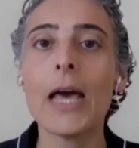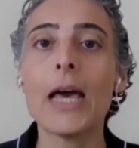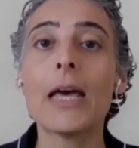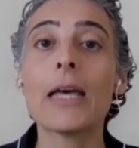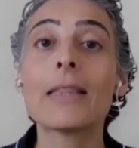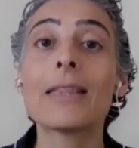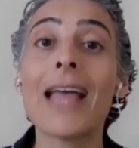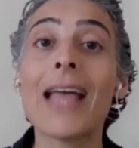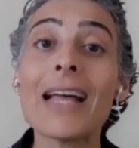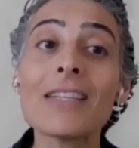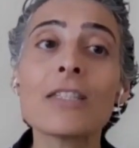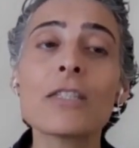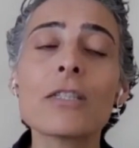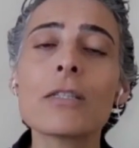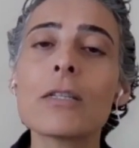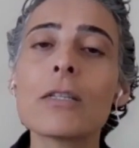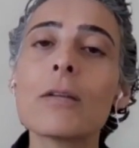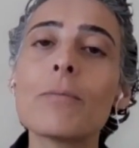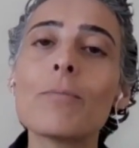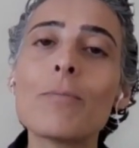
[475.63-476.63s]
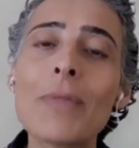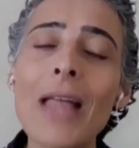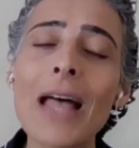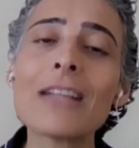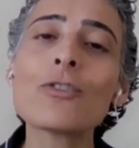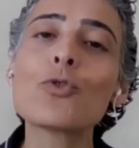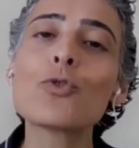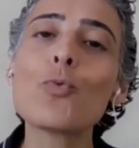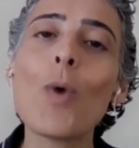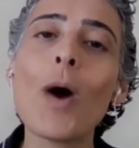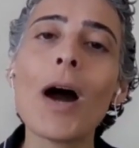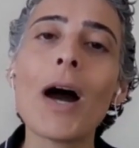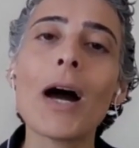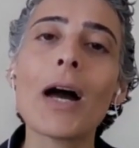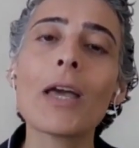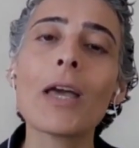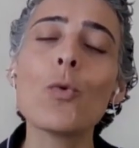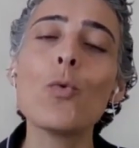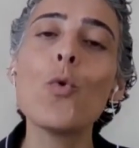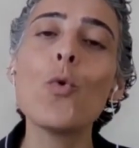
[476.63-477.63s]
That's
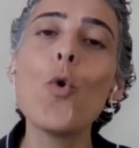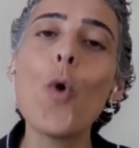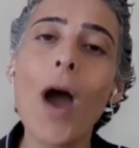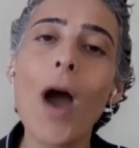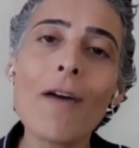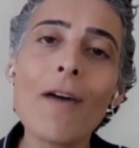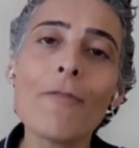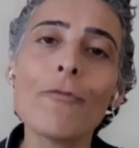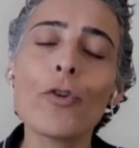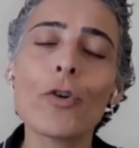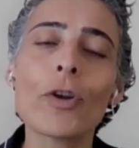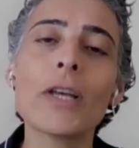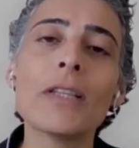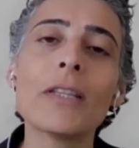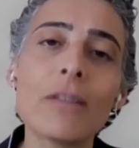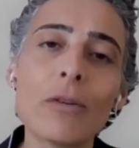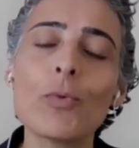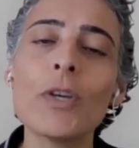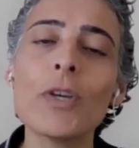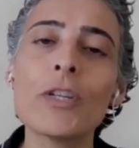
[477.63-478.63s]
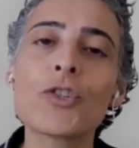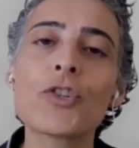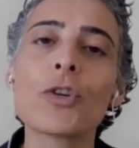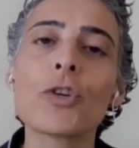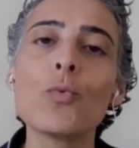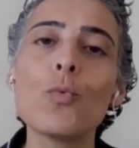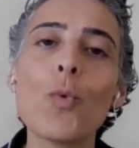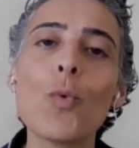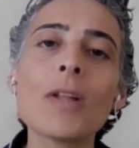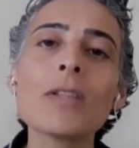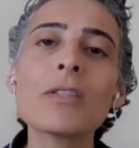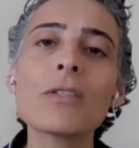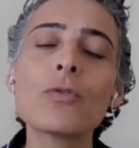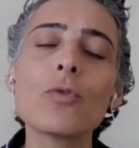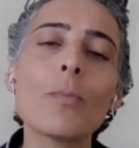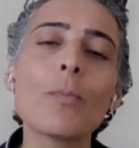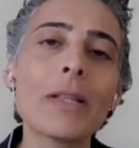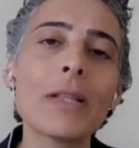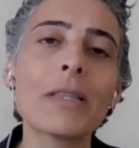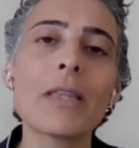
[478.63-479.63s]
why whoever in the region wants
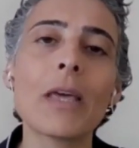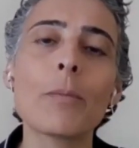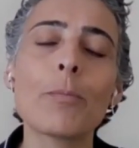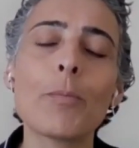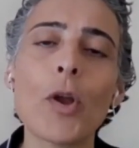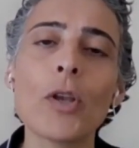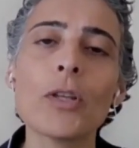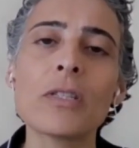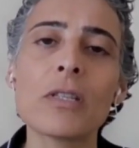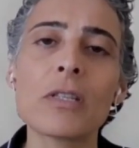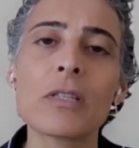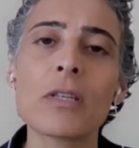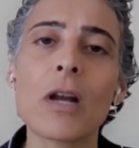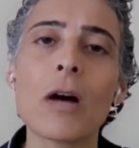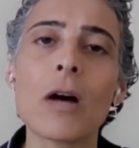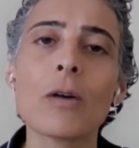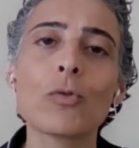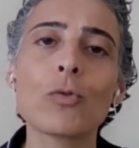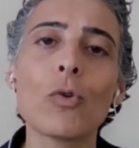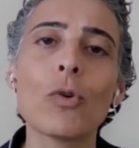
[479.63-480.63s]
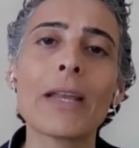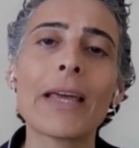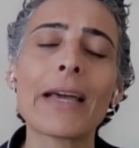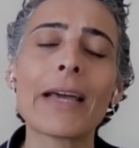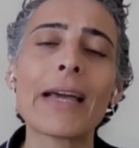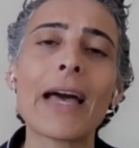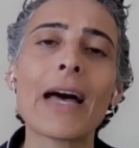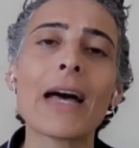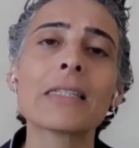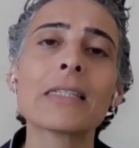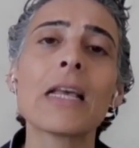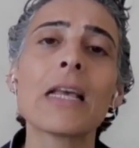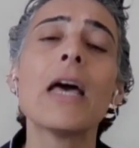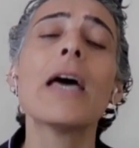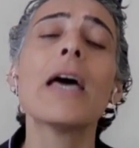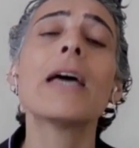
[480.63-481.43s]
to build their policies around oil and gas,